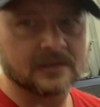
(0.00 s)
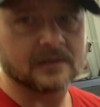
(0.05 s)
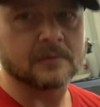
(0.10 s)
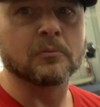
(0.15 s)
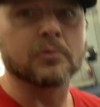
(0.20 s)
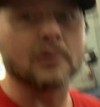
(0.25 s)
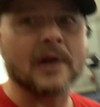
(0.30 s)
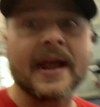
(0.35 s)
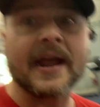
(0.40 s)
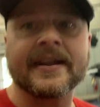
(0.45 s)

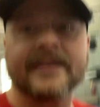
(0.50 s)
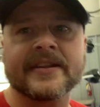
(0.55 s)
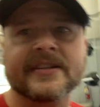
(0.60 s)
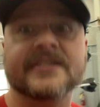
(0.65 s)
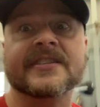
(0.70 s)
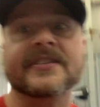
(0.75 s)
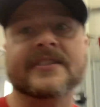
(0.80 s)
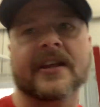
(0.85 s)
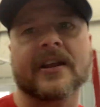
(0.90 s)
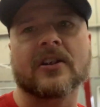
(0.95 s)
Branded
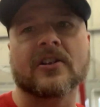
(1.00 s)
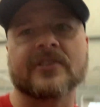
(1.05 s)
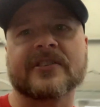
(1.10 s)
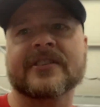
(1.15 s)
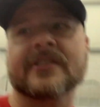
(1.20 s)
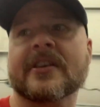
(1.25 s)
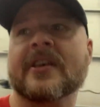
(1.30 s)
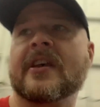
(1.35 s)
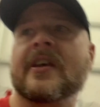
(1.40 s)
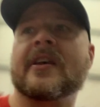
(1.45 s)

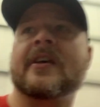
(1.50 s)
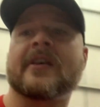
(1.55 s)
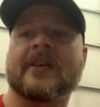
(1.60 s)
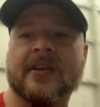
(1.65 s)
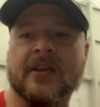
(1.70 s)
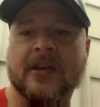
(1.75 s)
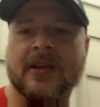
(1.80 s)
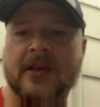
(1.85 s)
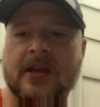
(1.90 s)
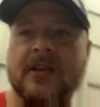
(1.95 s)
stairs.
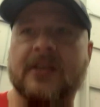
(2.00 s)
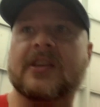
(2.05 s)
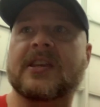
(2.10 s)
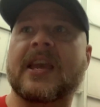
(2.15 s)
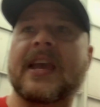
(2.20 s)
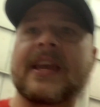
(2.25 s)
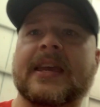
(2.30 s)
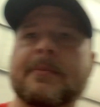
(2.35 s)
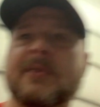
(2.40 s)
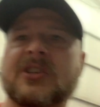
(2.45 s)

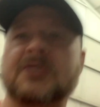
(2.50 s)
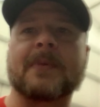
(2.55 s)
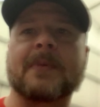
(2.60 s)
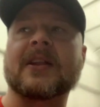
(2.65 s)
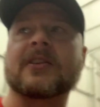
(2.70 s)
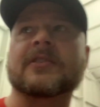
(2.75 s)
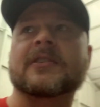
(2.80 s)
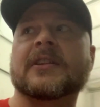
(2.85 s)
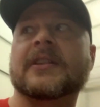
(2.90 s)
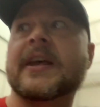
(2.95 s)
Can't get much
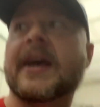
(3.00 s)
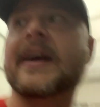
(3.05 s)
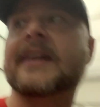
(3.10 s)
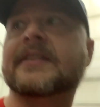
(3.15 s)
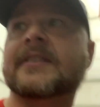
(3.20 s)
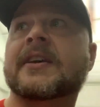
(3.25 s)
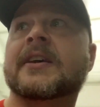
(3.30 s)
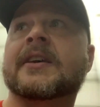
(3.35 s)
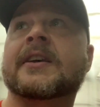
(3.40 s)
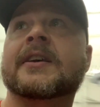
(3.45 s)
better than that.